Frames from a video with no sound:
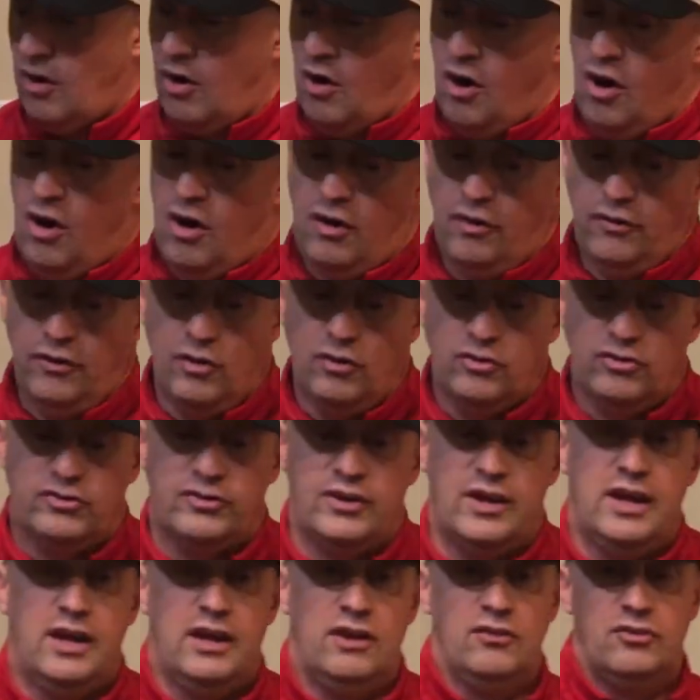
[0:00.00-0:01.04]
All those
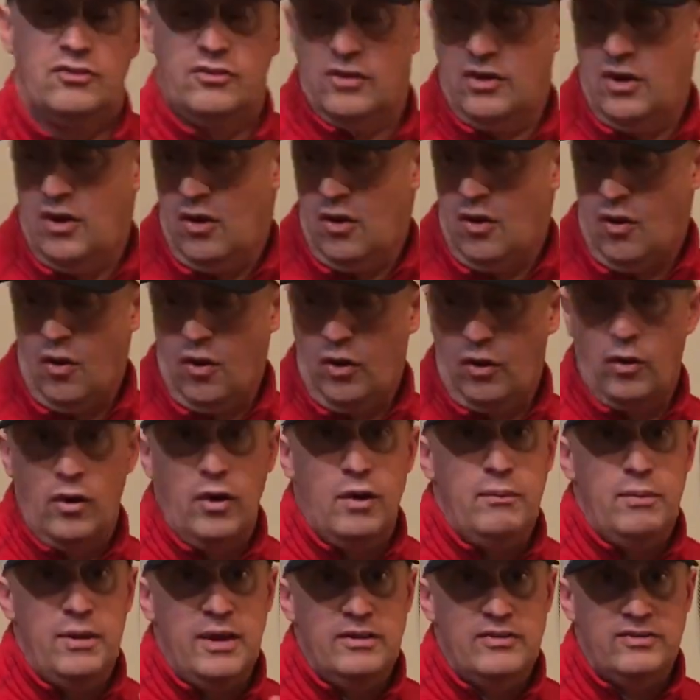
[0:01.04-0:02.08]
things are going to
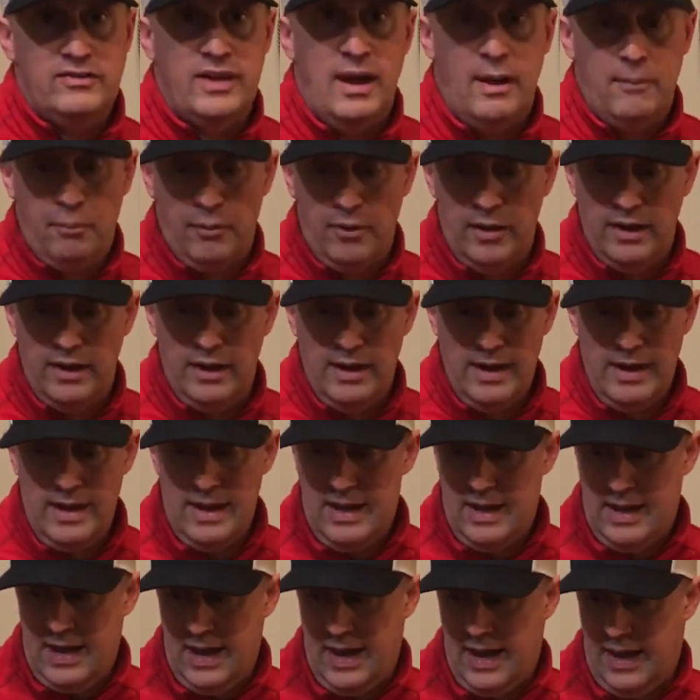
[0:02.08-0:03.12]
be separate,
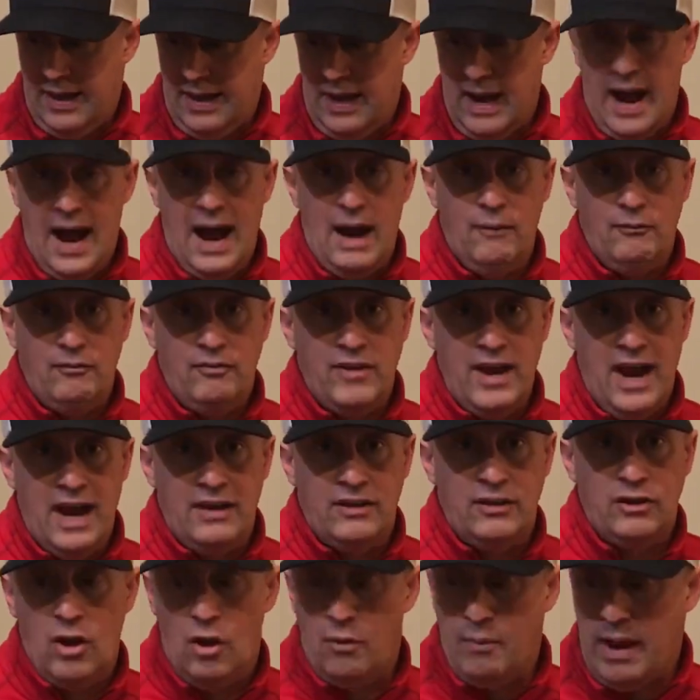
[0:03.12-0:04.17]
and I've got to
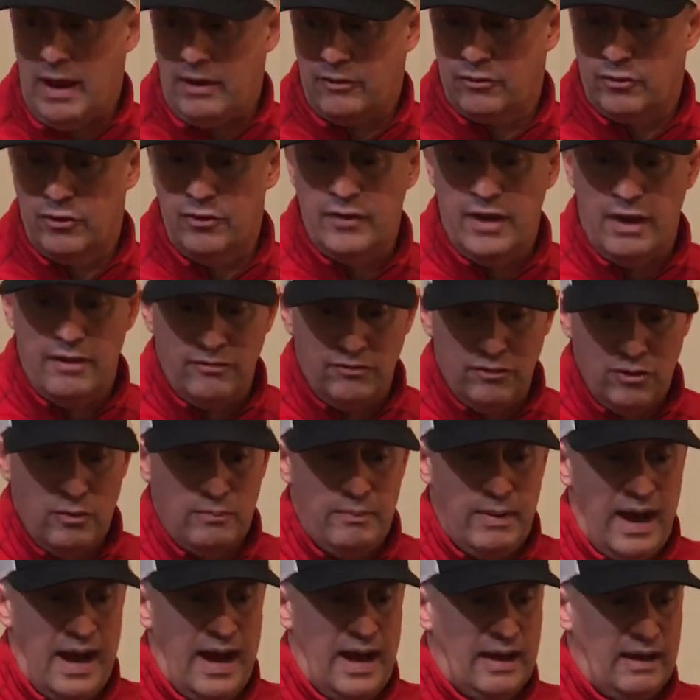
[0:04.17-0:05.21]
go back through that food
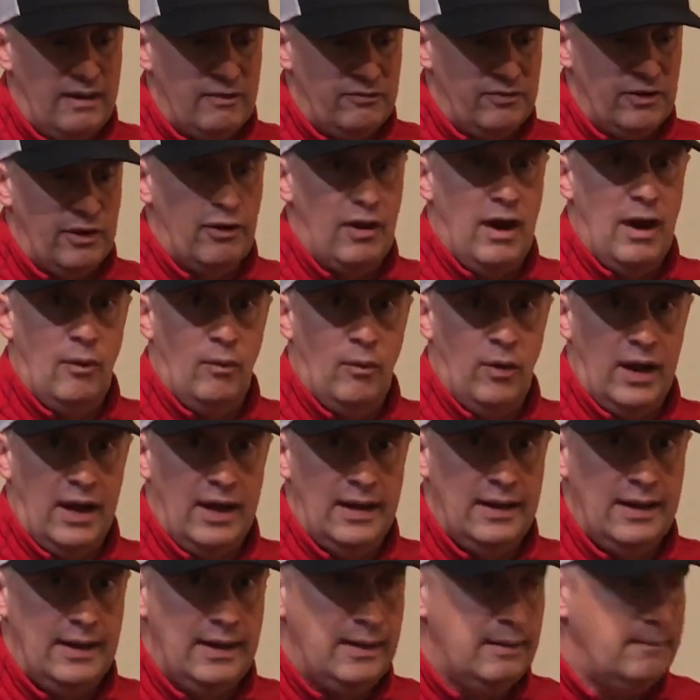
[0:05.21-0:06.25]
bag and figure out what I
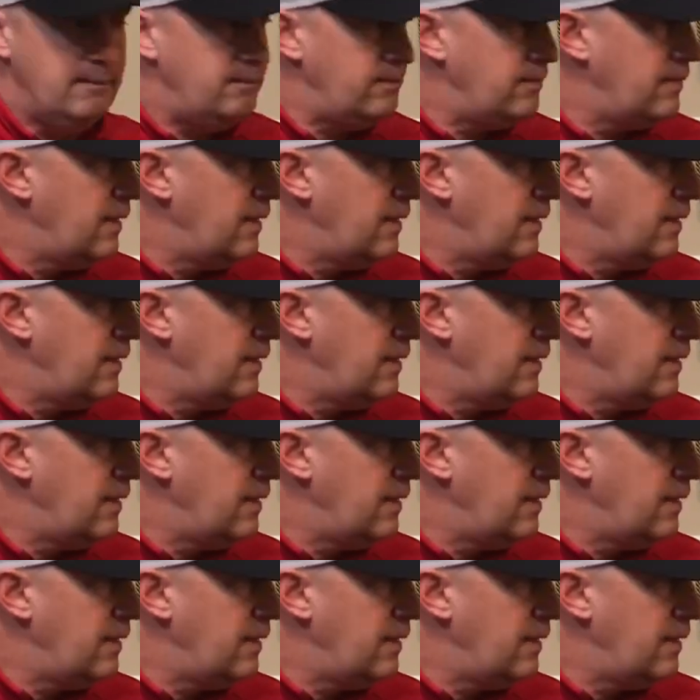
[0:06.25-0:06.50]
need.